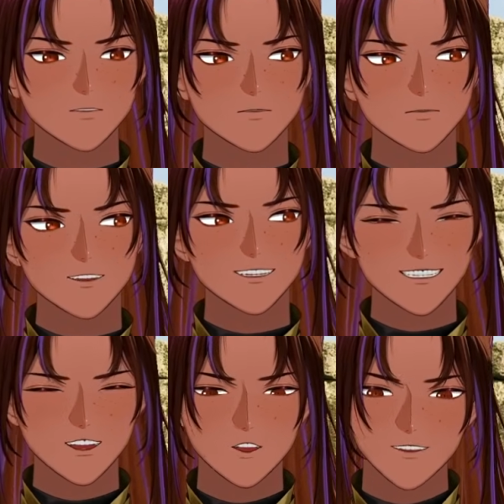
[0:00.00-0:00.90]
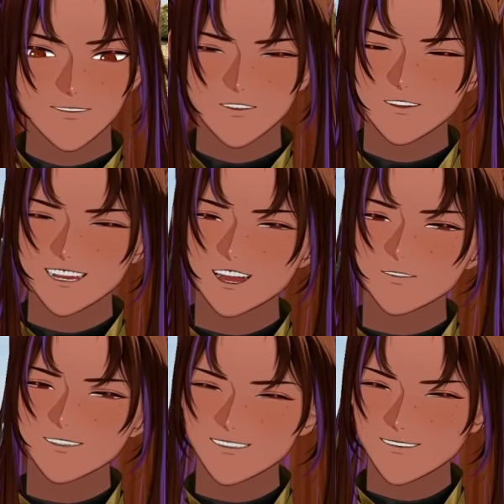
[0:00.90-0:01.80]
Make areas that are
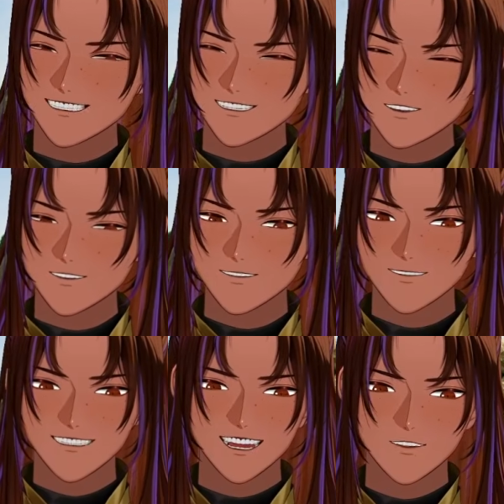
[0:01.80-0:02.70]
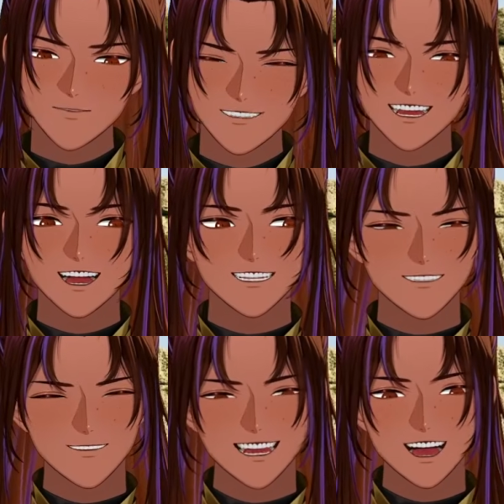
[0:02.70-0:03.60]
advantageous to the enemy
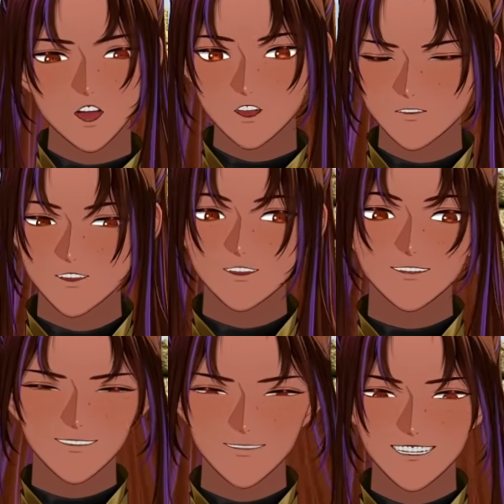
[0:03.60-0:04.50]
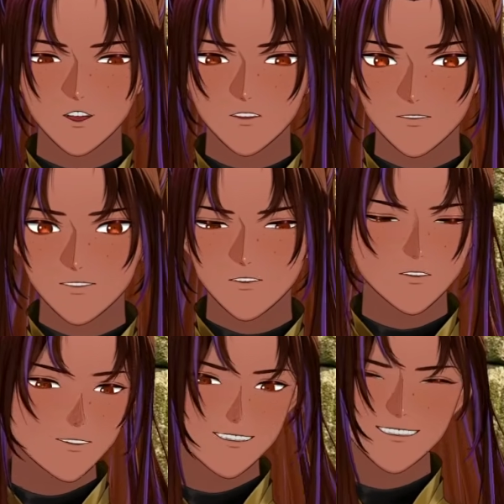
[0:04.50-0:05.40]
now dangerous
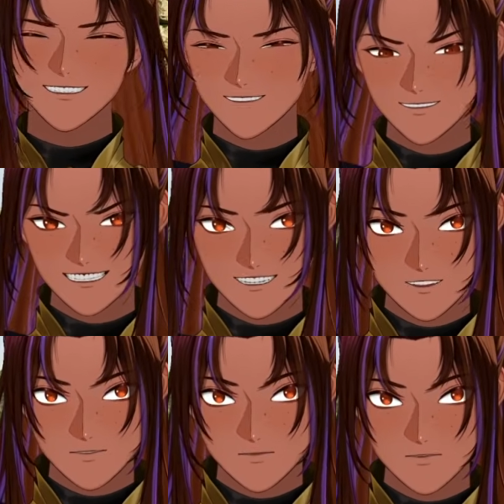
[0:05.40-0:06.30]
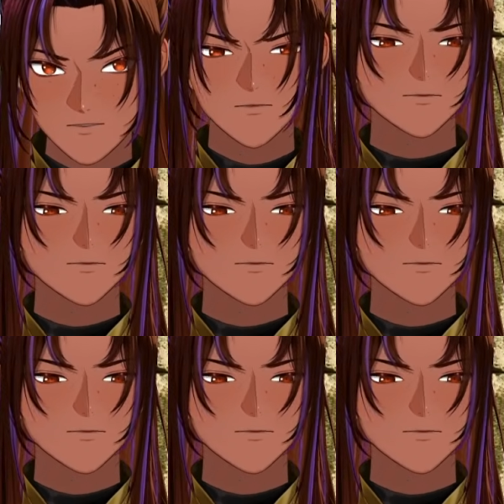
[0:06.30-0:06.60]
or inaccessible.